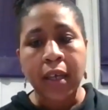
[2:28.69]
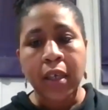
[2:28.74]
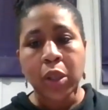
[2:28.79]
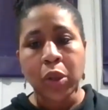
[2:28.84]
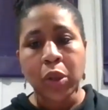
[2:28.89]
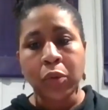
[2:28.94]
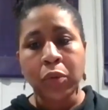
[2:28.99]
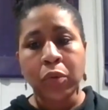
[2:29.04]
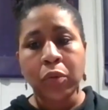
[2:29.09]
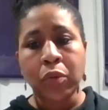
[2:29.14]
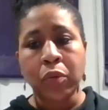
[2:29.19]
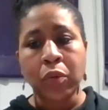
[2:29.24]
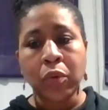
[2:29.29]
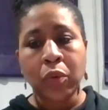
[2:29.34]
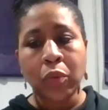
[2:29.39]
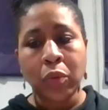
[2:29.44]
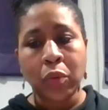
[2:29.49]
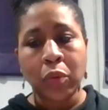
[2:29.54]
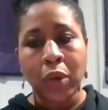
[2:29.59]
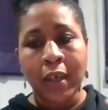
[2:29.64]
So
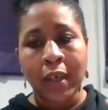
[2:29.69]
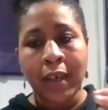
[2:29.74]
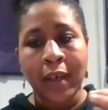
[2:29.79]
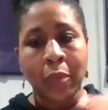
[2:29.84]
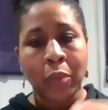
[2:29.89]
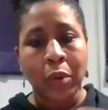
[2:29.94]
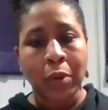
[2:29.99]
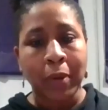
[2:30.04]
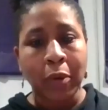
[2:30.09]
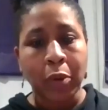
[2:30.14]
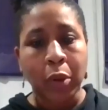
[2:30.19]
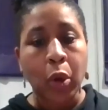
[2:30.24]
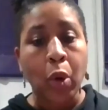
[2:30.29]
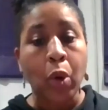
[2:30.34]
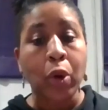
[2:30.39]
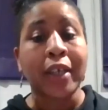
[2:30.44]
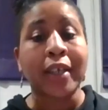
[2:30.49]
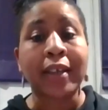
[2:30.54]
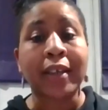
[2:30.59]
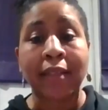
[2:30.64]
it will be
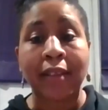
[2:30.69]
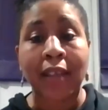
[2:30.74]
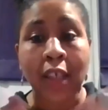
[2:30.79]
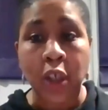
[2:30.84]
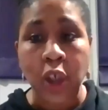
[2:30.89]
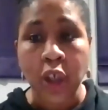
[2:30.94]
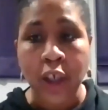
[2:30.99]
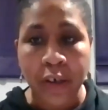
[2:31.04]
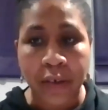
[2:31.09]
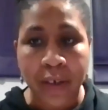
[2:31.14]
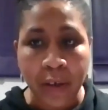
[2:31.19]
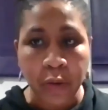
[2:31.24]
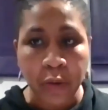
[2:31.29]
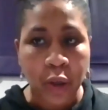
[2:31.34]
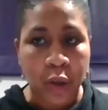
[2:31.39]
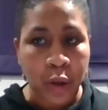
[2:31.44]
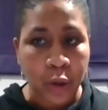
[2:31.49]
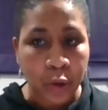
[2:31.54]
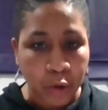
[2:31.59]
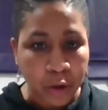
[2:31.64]
recorded and then shared out
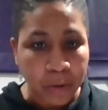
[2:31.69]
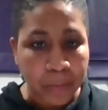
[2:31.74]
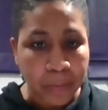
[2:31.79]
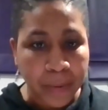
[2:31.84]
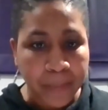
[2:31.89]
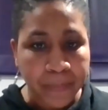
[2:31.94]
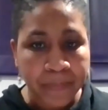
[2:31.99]
to the group.